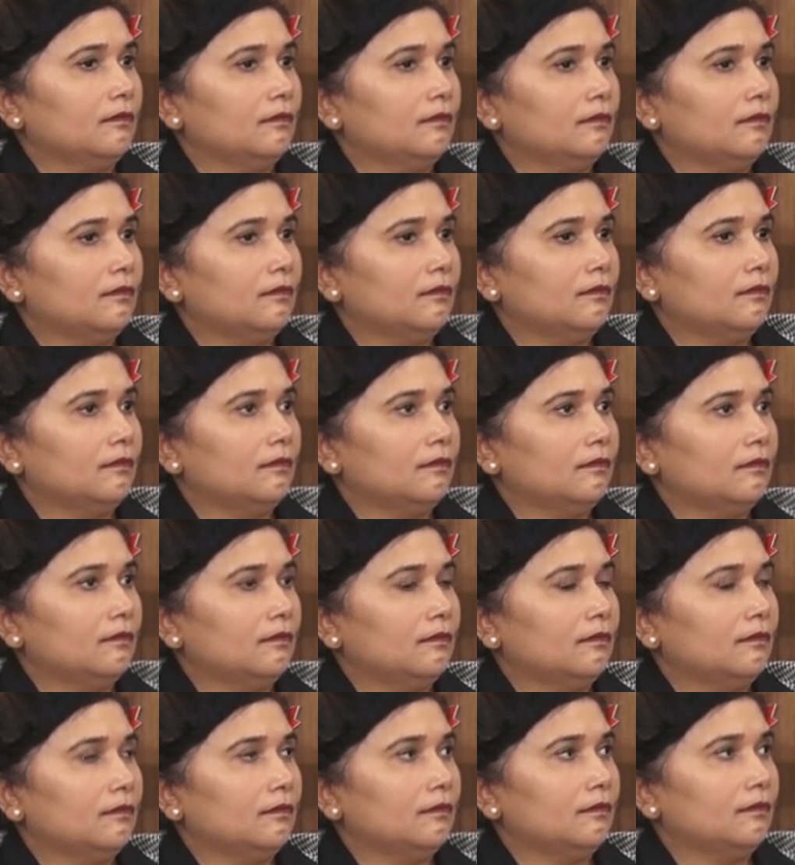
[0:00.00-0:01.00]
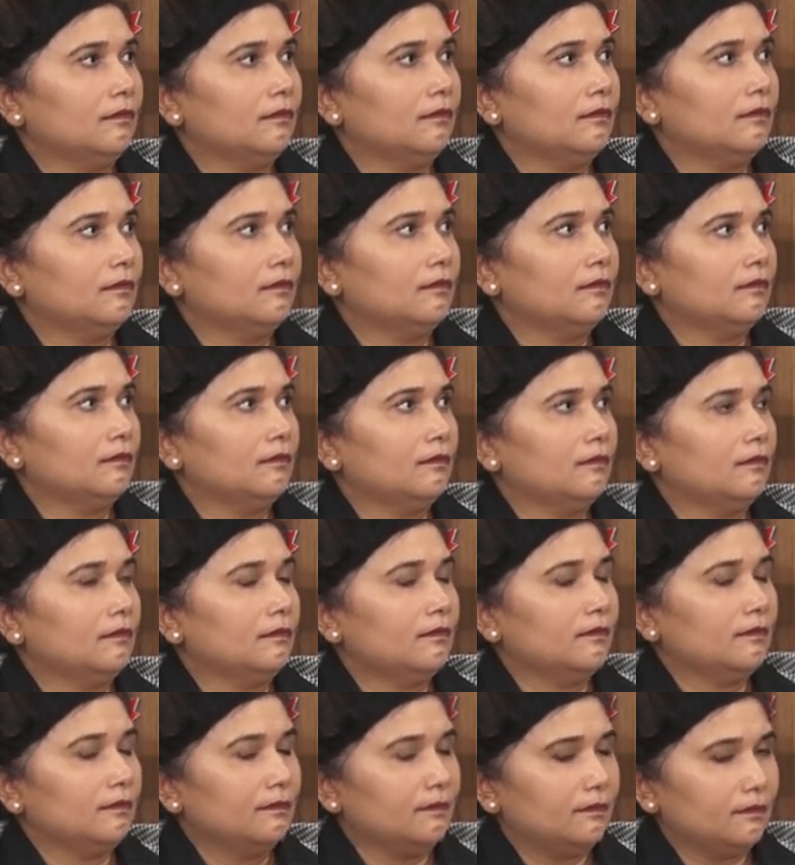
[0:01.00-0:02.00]

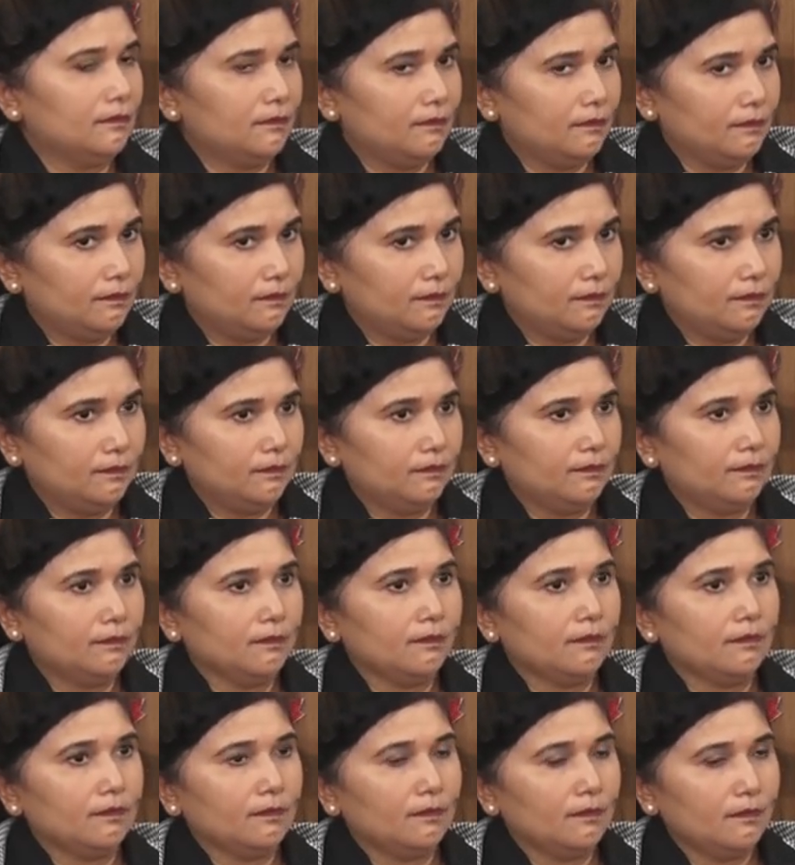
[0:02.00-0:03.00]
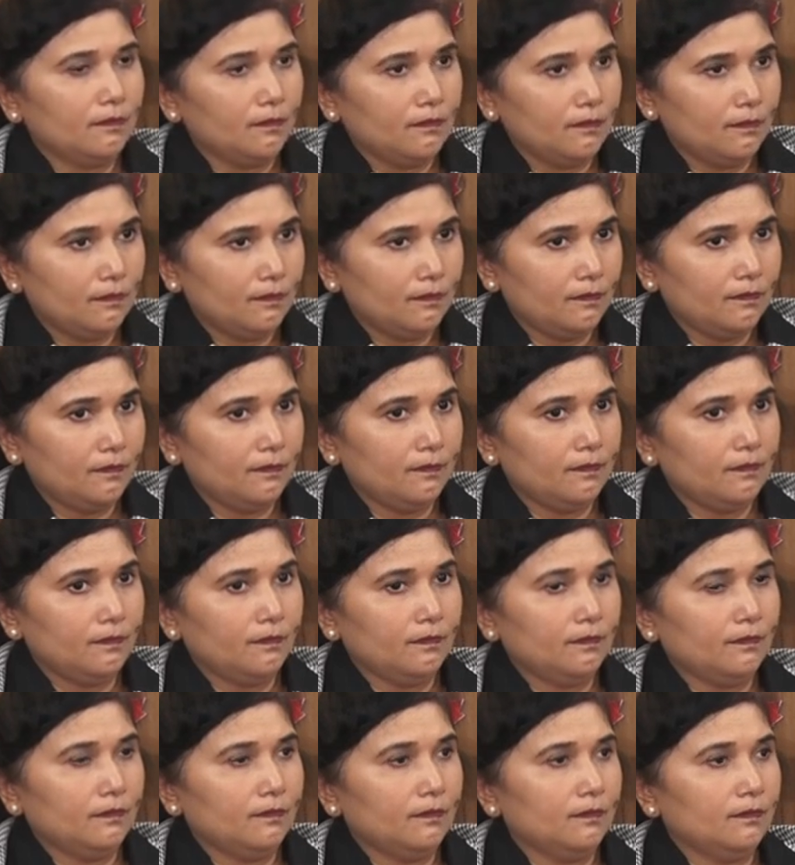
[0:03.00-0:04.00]

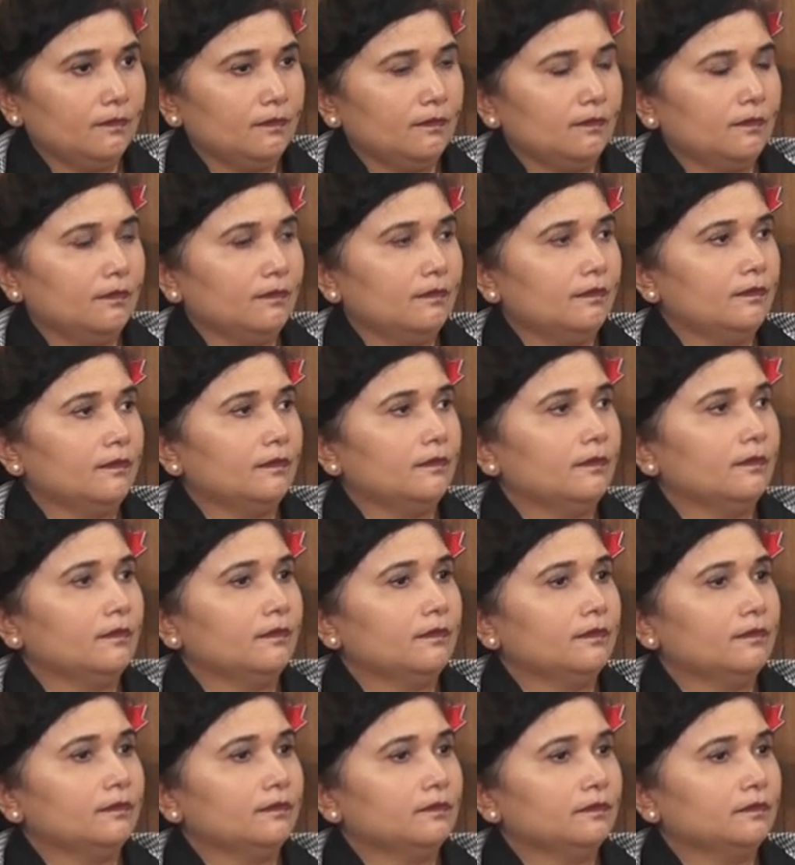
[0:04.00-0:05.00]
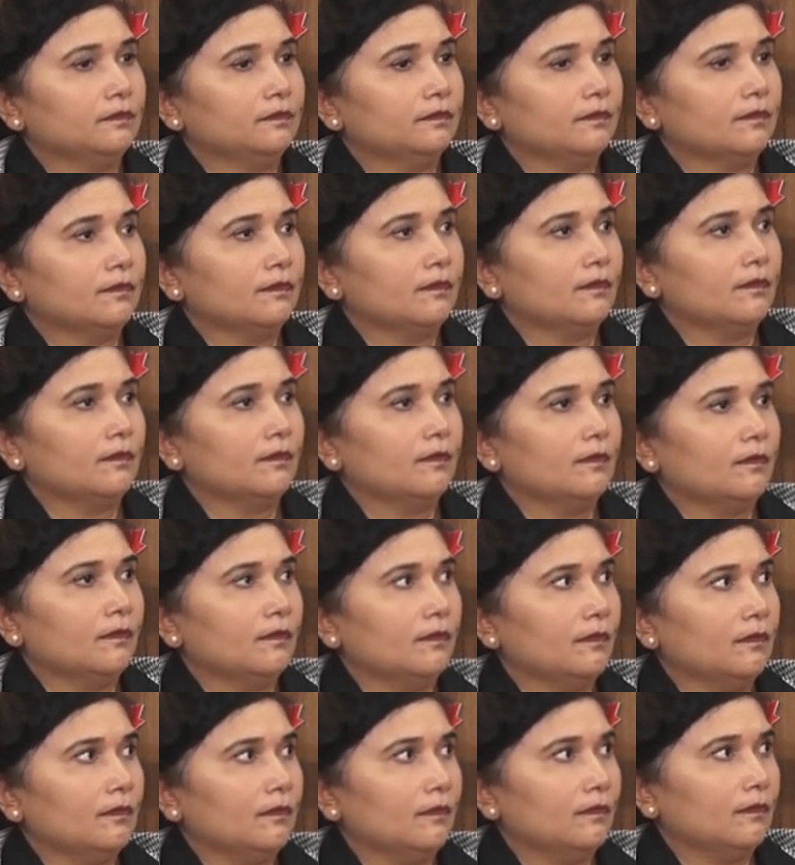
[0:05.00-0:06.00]

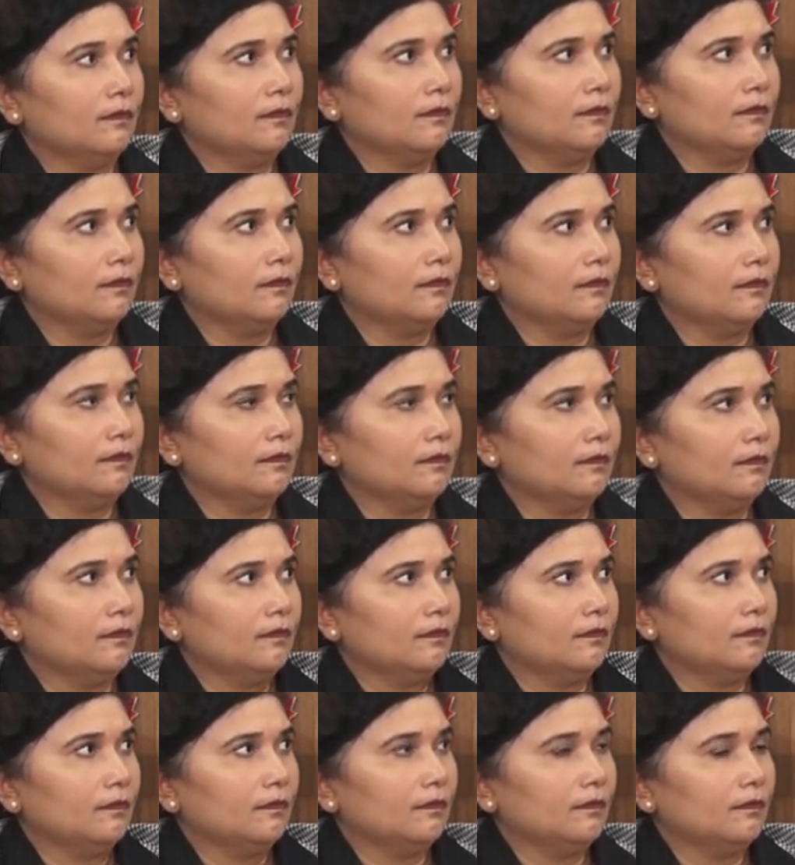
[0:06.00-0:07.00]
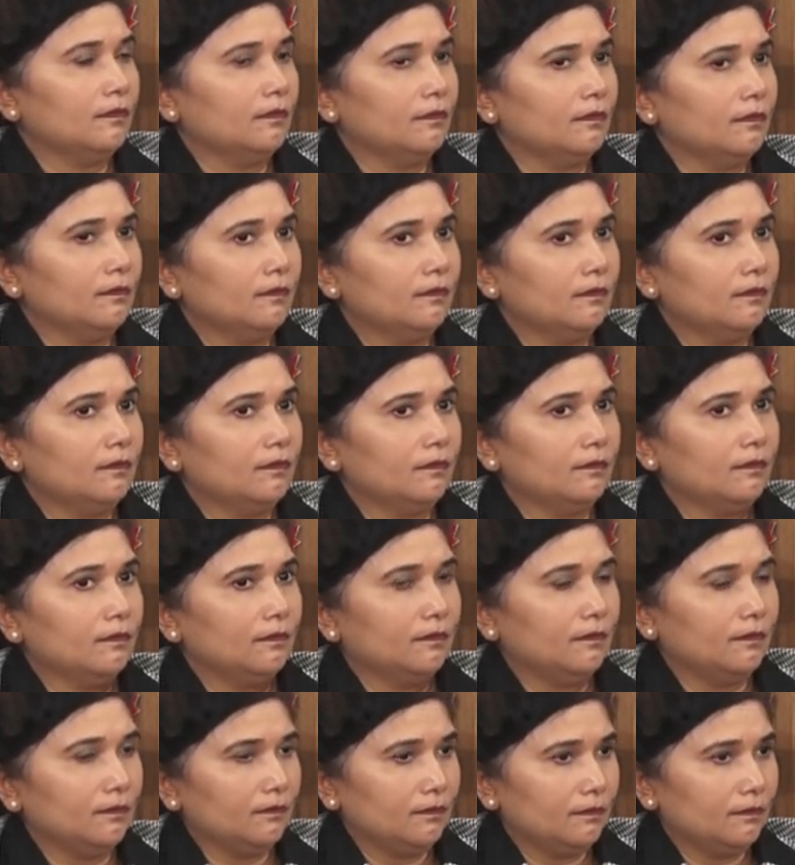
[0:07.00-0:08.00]
The person shown says nothing.